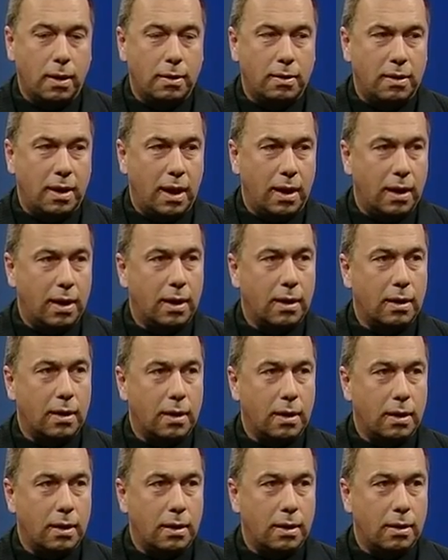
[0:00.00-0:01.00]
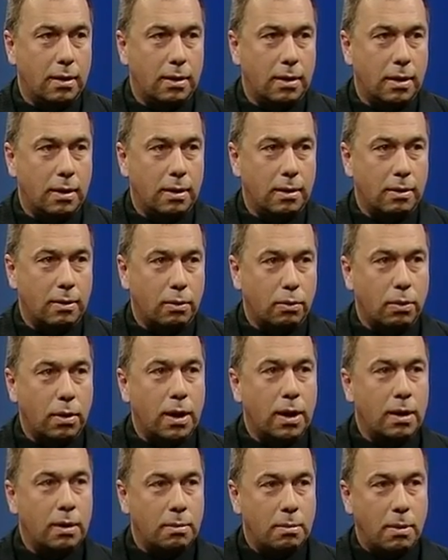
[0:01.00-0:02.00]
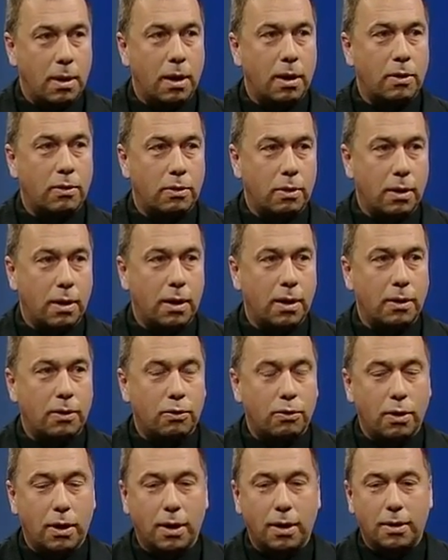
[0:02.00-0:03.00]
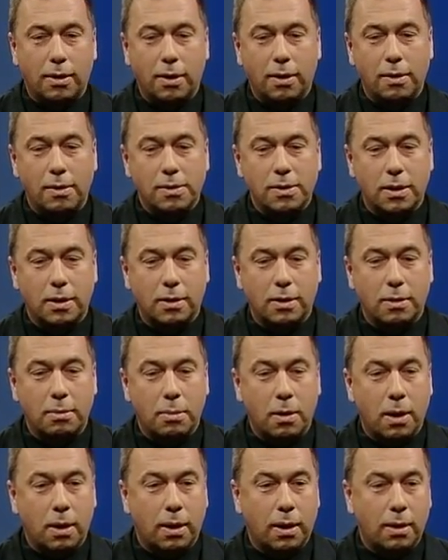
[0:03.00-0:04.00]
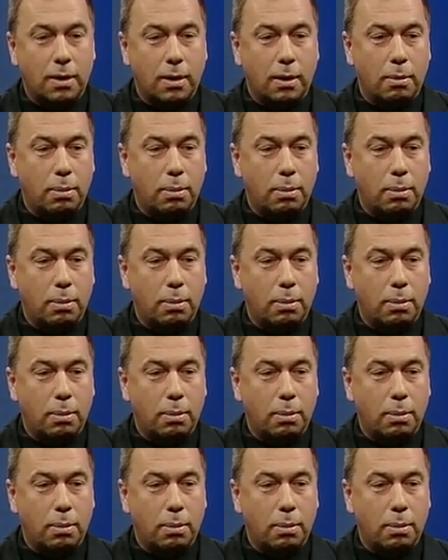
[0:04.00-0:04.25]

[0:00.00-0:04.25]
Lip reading: taking the green mantra and trying to use it to market their